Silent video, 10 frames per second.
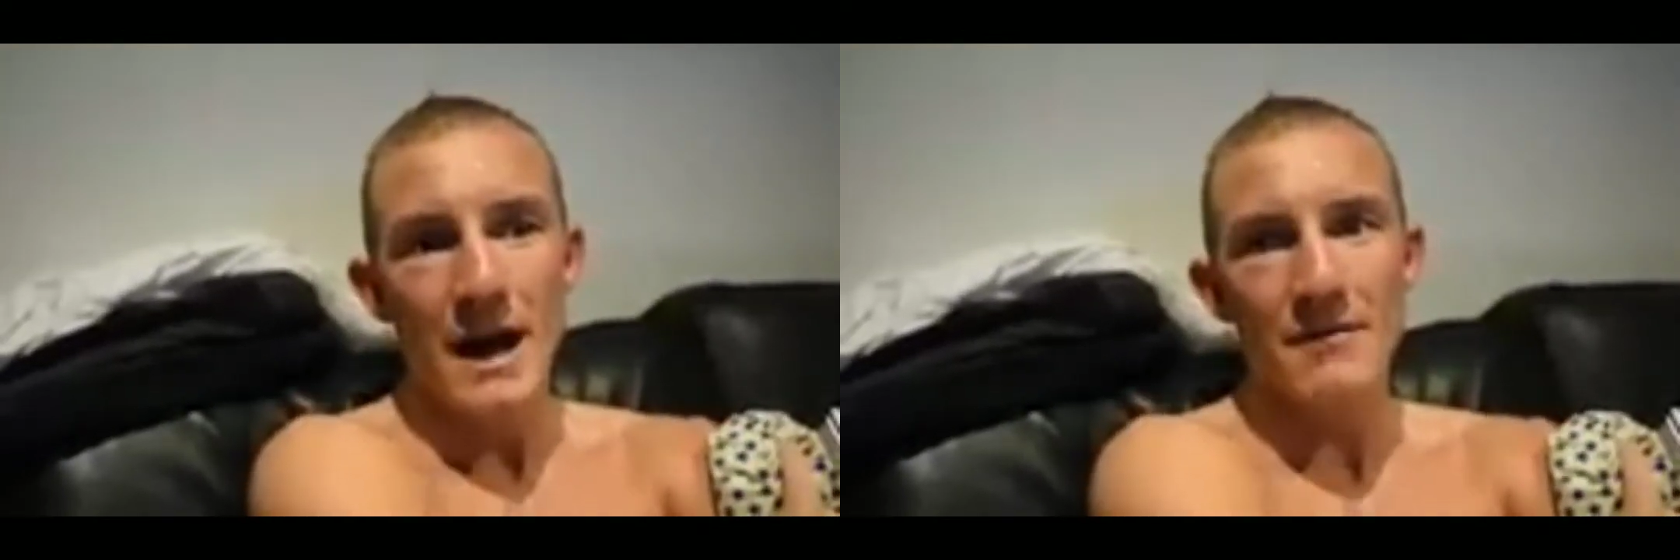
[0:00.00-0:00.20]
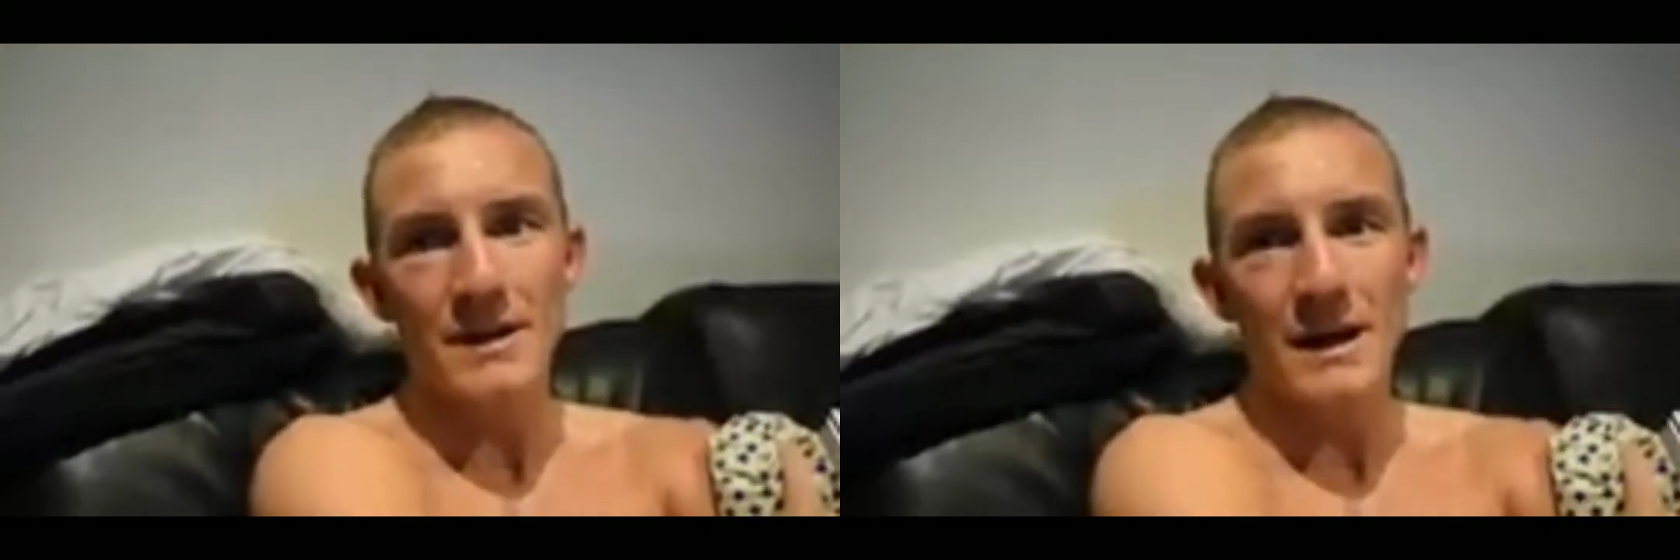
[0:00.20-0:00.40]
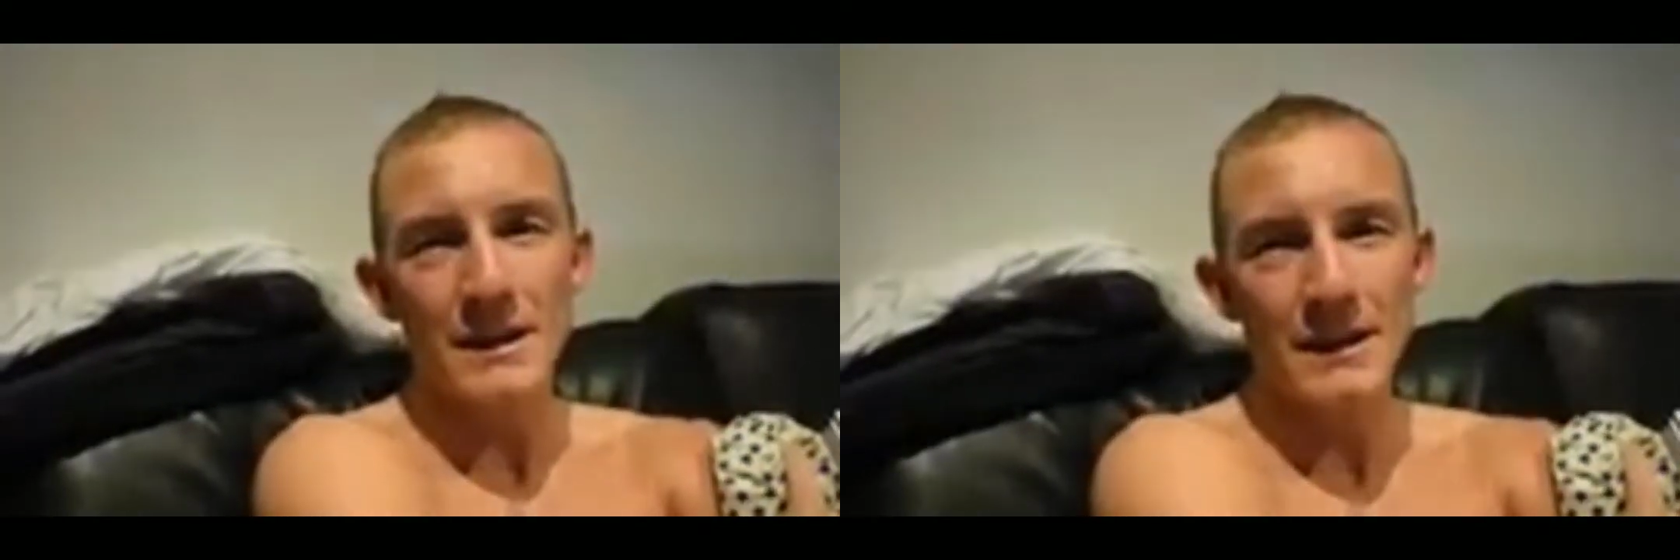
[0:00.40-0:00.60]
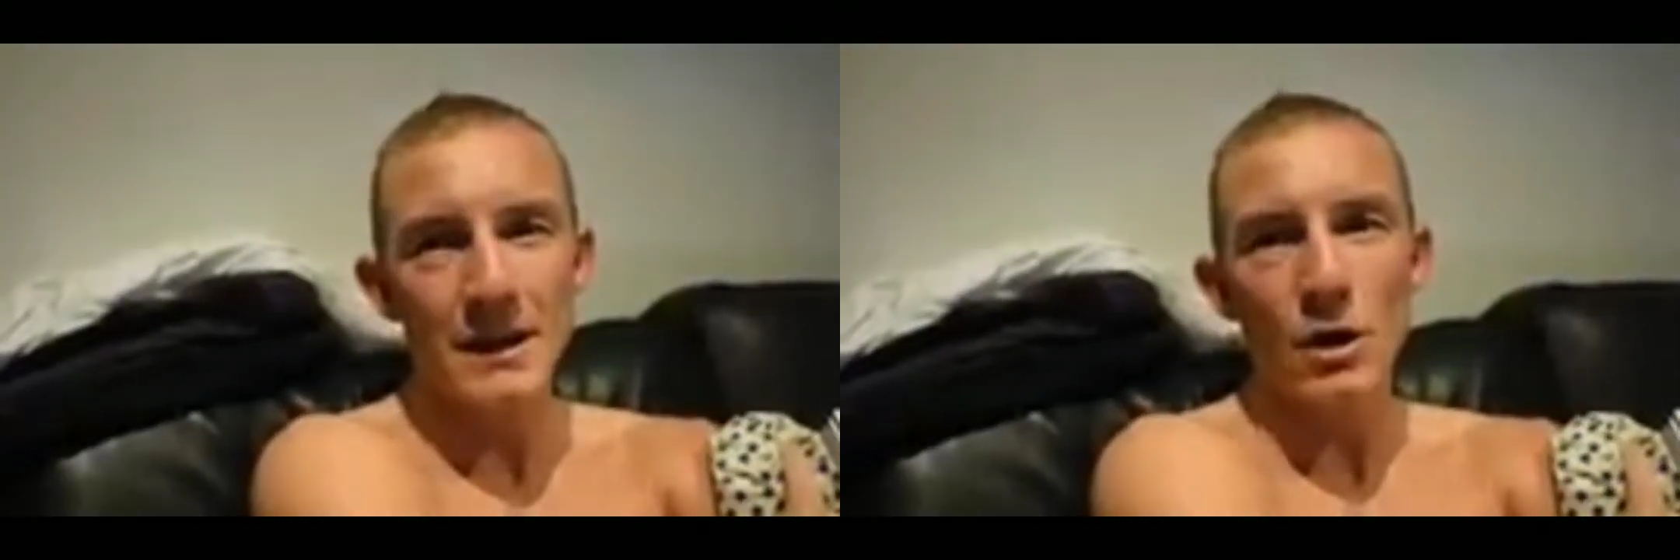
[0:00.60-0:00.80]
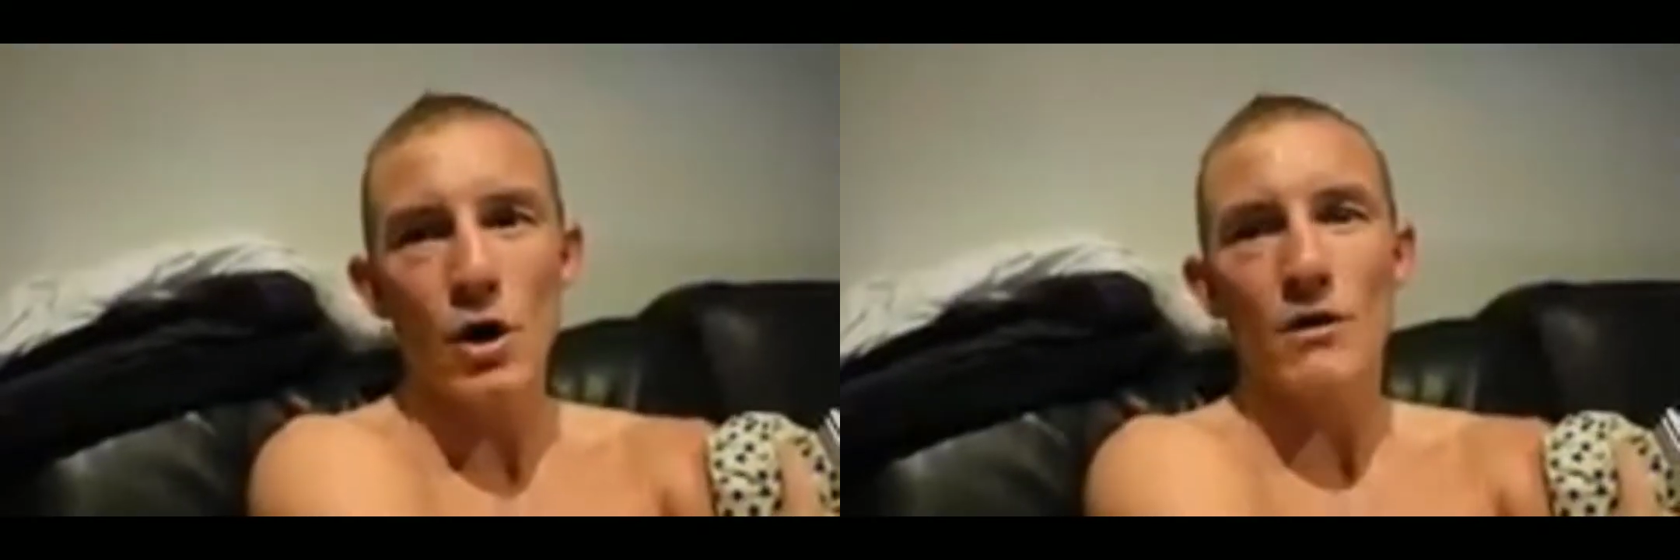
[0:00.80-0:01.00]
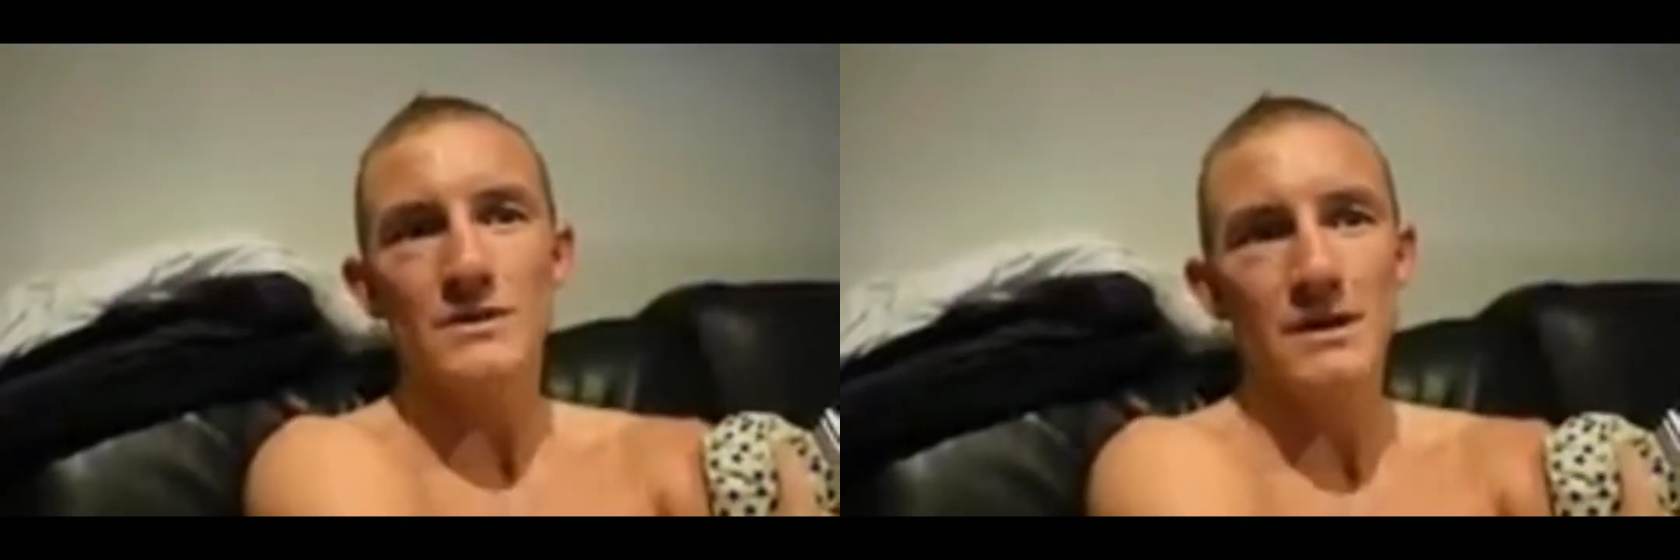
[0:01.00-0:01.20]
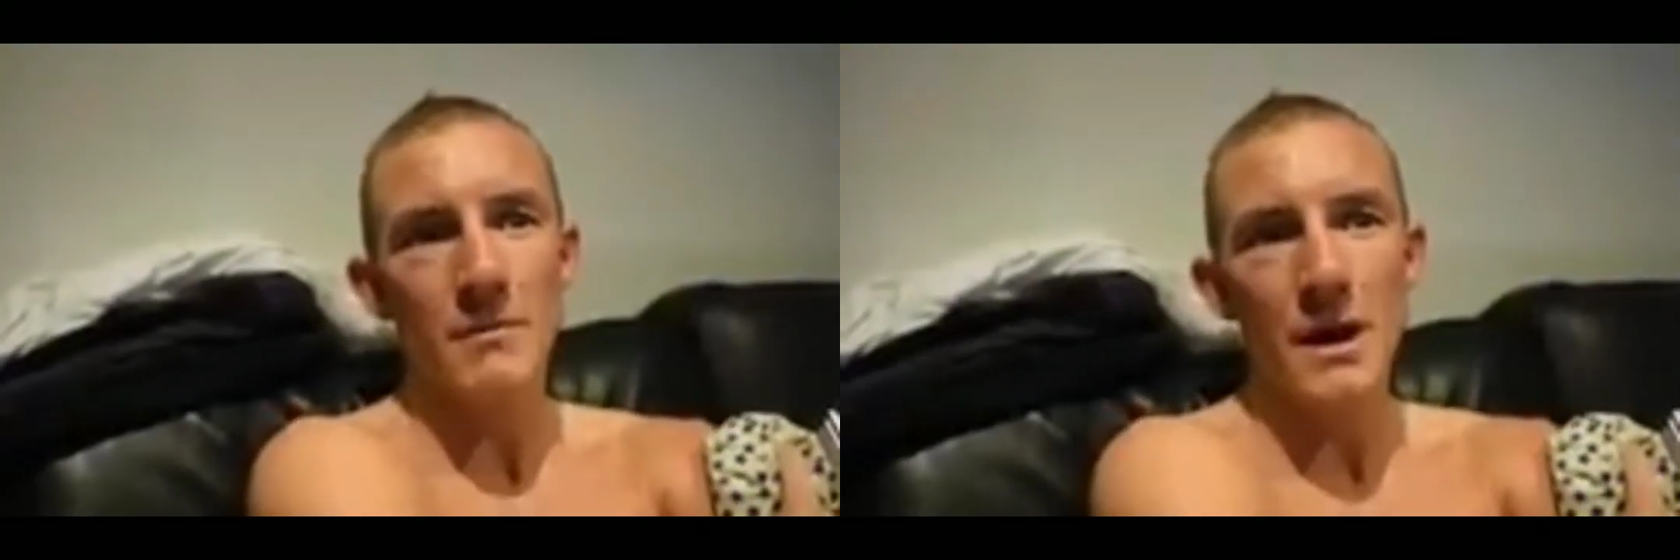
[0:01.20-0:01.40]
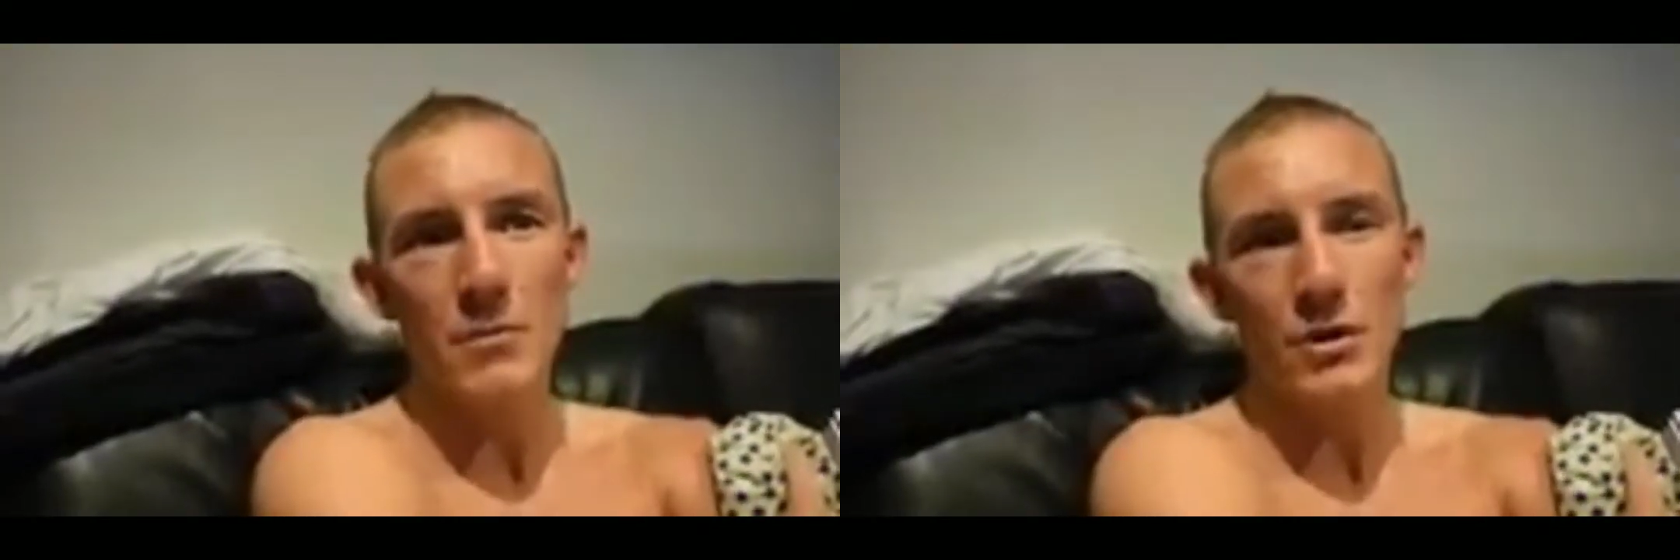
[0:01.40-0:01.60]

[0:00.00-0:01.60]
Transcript: having that little half step back.